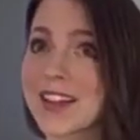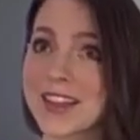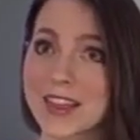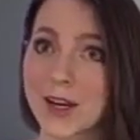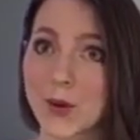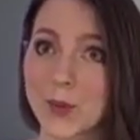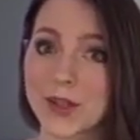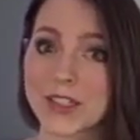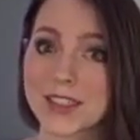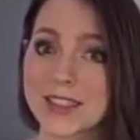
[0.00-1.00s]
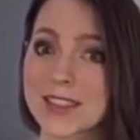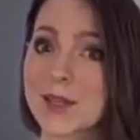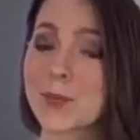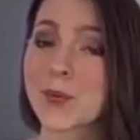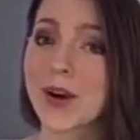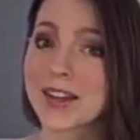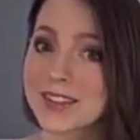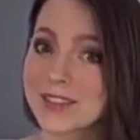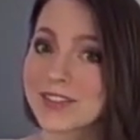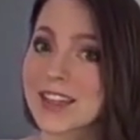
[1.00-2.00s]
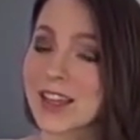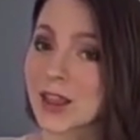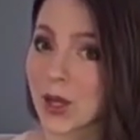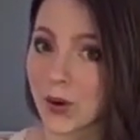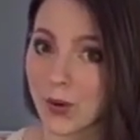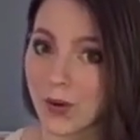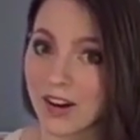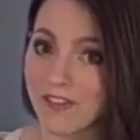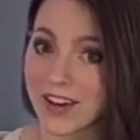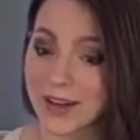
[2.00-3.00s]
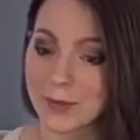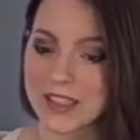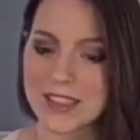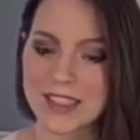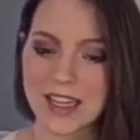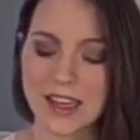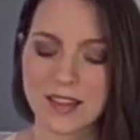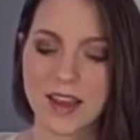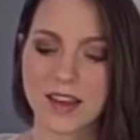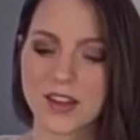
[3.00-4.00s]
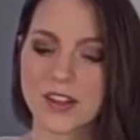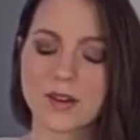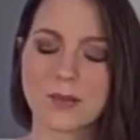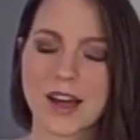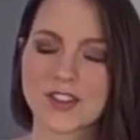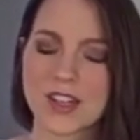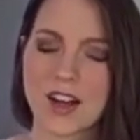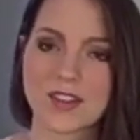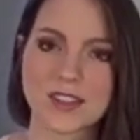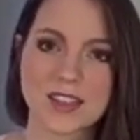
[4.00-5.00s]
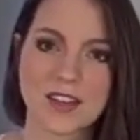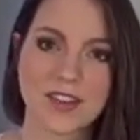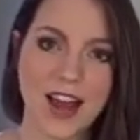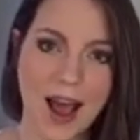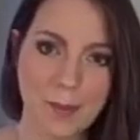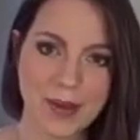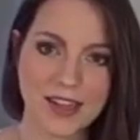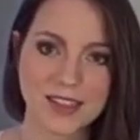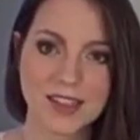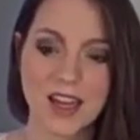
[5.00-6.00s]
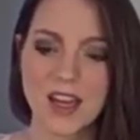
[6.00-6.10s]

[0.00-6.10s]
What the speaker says: in their words, impressively low on vitamin D. They couldn't imagine how this even happened.